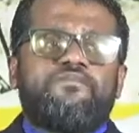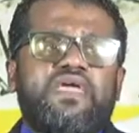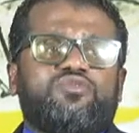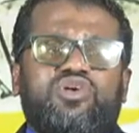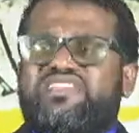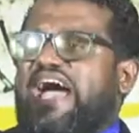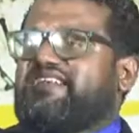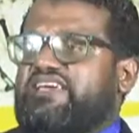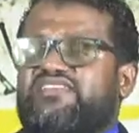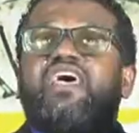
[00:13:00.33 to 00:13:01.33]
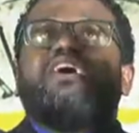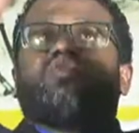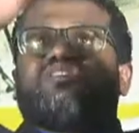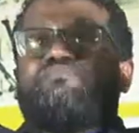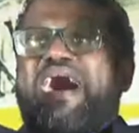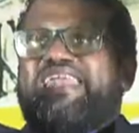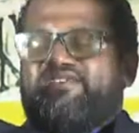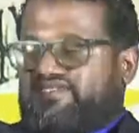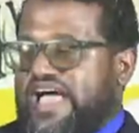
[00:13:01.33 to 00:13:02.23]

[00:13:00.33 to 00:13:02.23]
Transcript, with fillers: It was like this. It was balanced,